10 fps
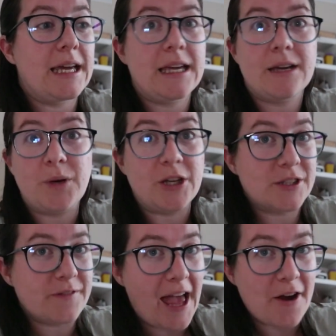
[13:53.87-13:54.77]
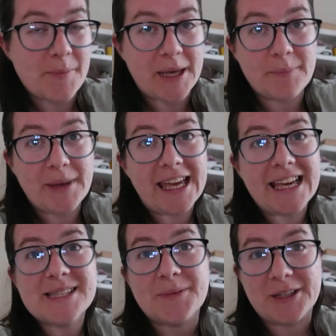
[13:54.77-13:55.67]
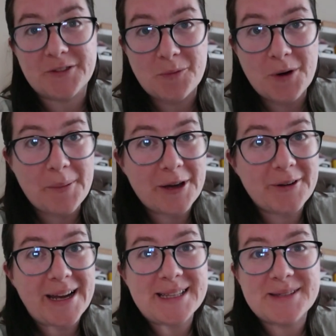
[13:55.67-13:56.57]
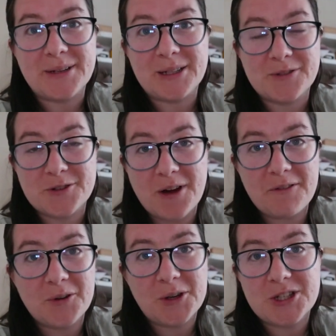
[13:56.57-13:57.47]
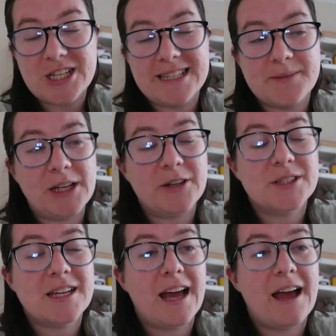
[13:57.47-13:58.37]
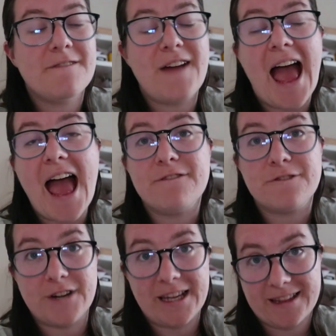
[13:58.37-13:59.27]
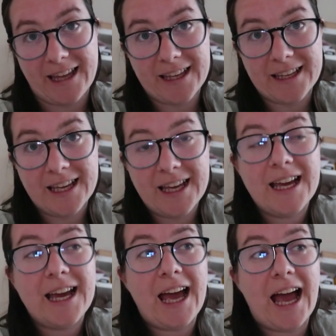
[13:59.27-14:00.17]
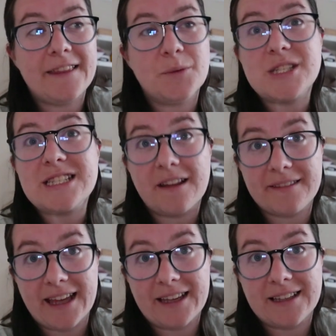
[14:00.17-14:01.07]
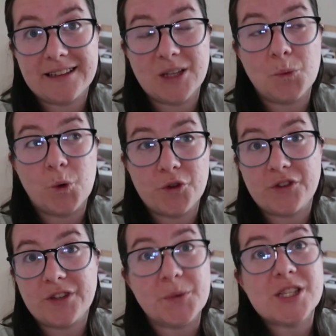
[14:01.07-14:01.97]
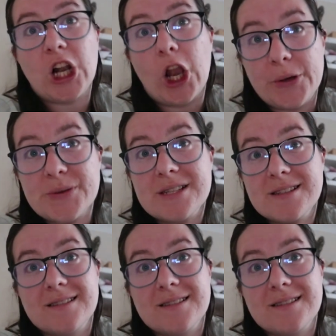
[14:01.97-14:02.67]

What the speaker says: looked for Airbnbs, we looked for Premier Inns, we looked for travel lodges, we looked for everything, and there was nothing that was a close